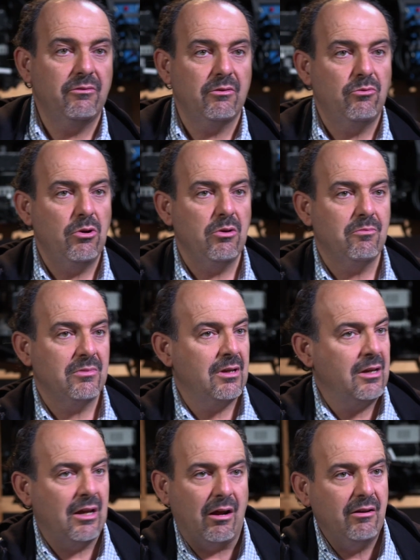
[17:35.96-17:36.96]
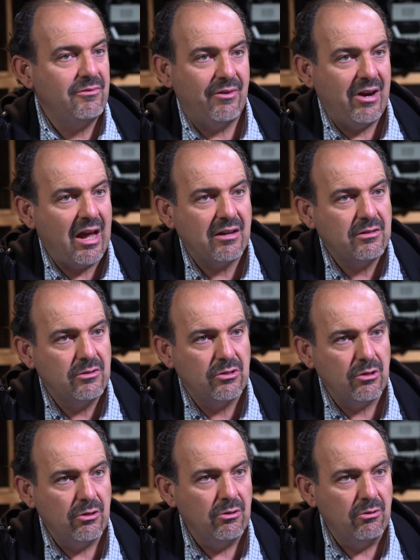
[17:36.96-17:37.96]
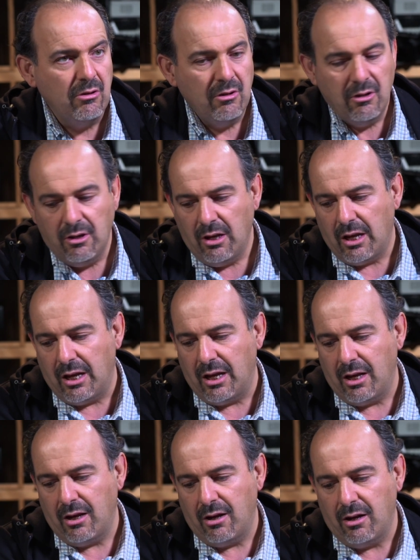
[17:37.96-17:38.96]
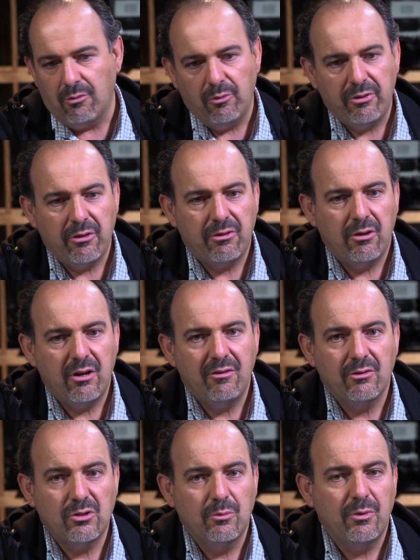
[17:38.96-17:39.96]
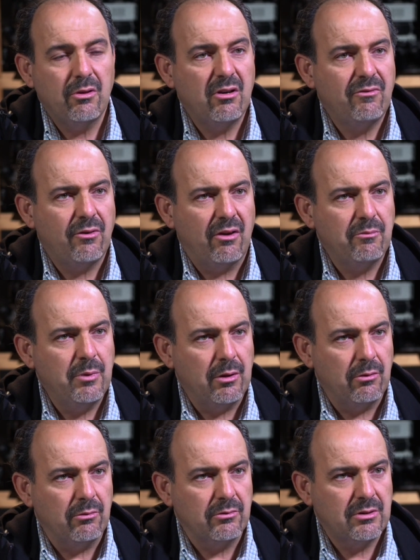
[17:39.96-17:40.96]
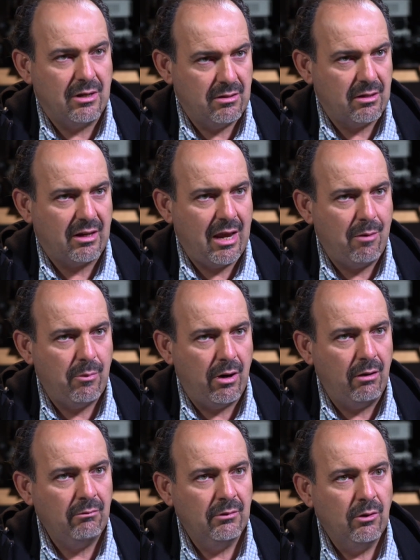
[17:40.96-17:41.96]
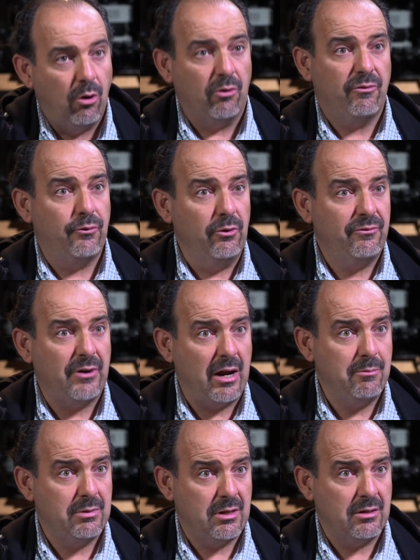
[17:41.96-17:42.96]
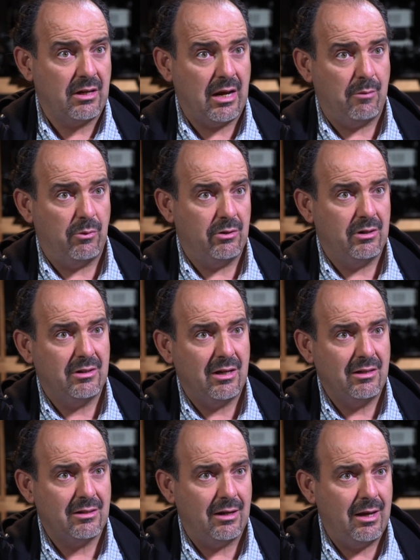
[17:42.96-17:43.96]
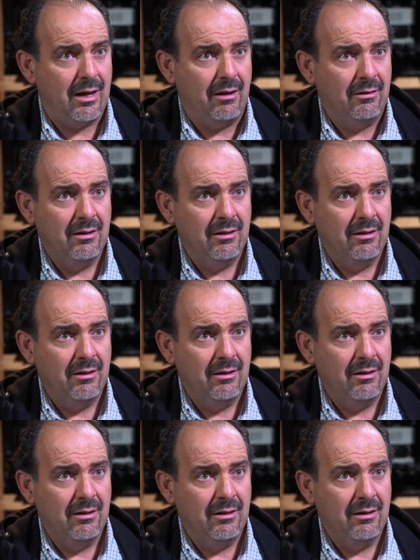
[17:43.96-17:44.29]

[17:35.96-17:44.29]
of the room. It's very hard to do with the Super 35mm sensor camera or a full frame sensor camera on the DSLR.